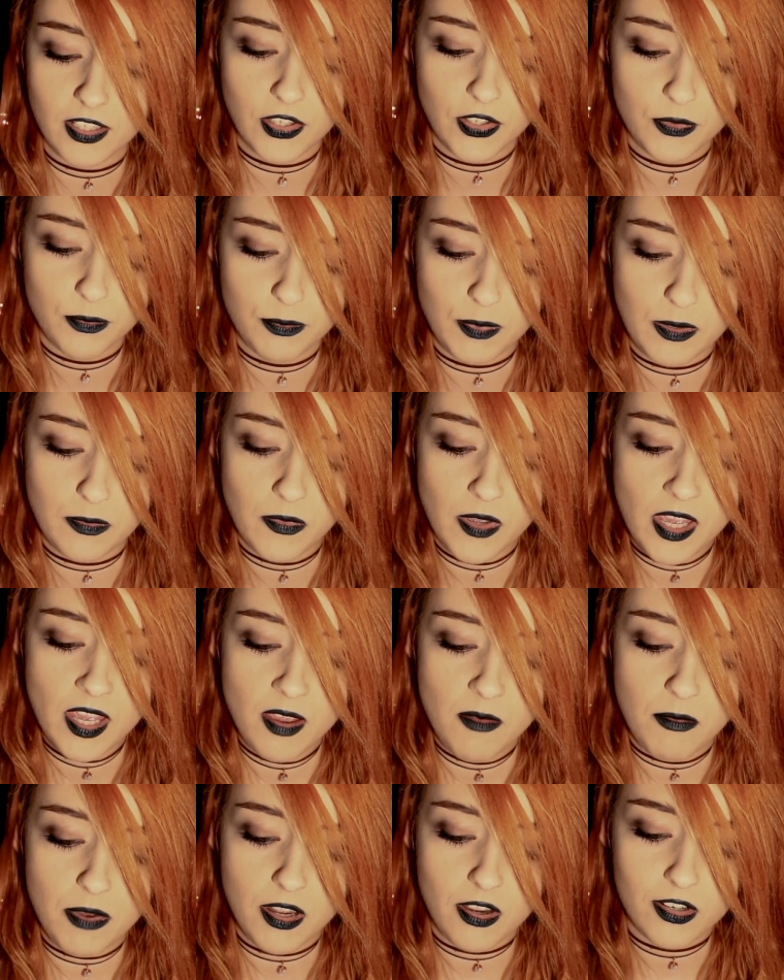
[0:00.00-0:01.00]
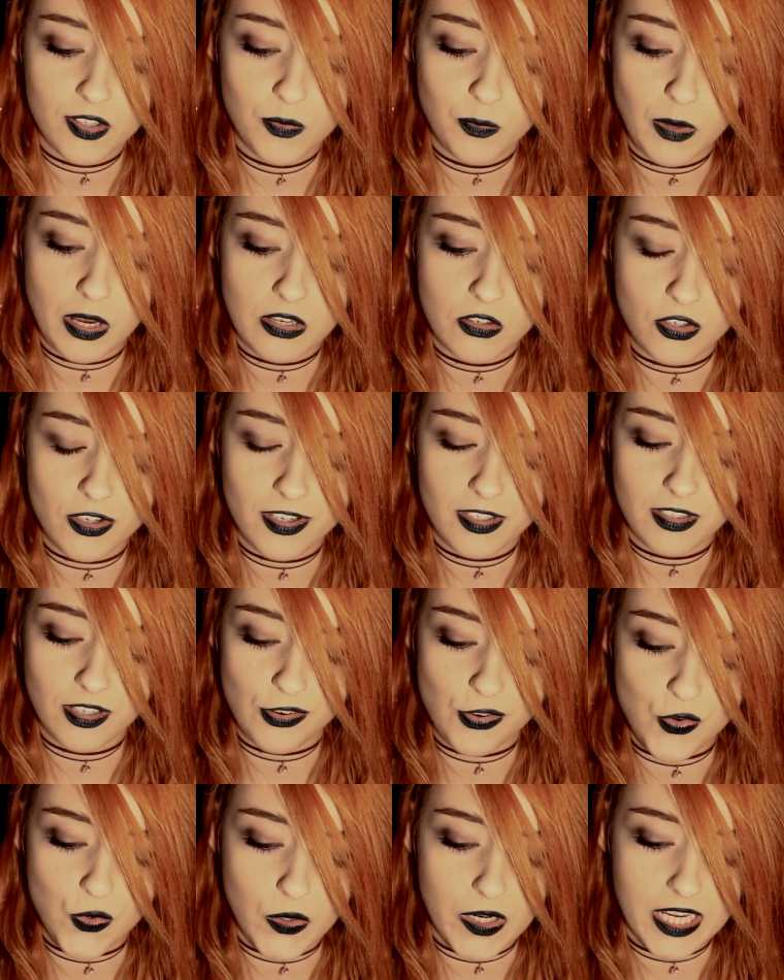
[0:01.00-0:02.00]
could be better spent just
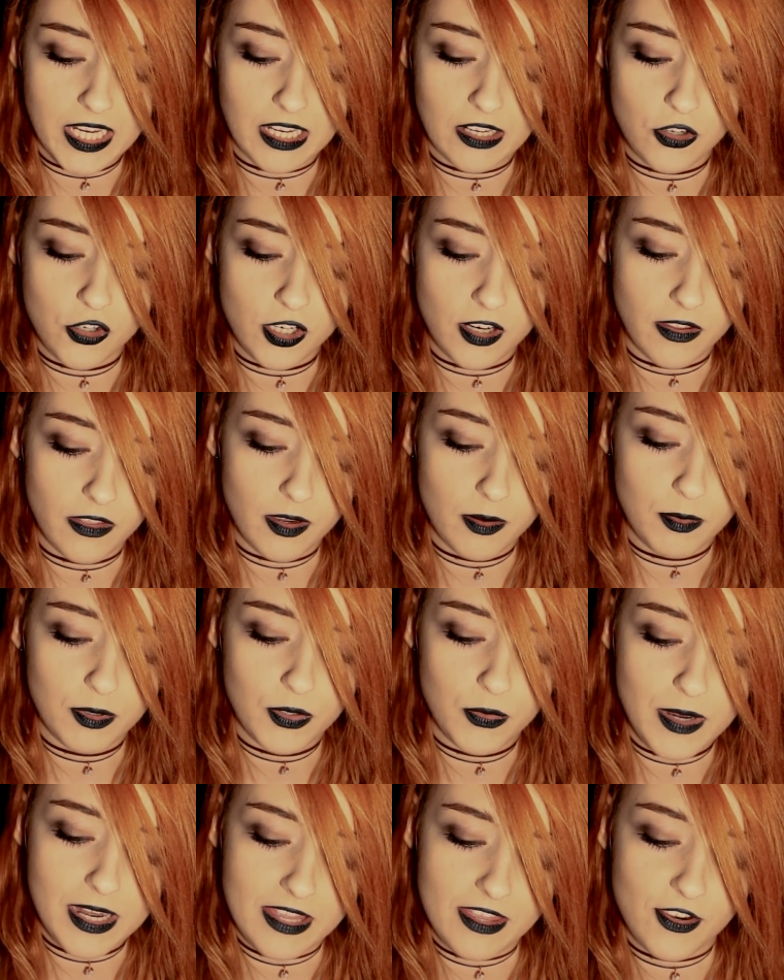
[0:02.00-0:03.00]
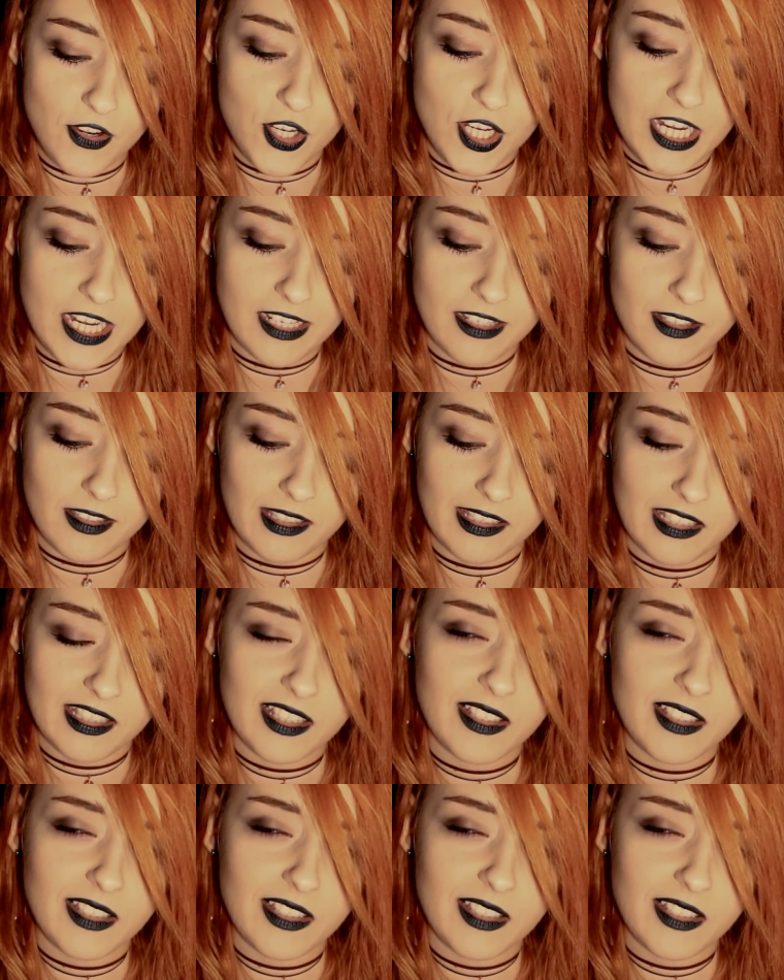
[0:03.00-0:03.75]
enjoying each other between the sheets.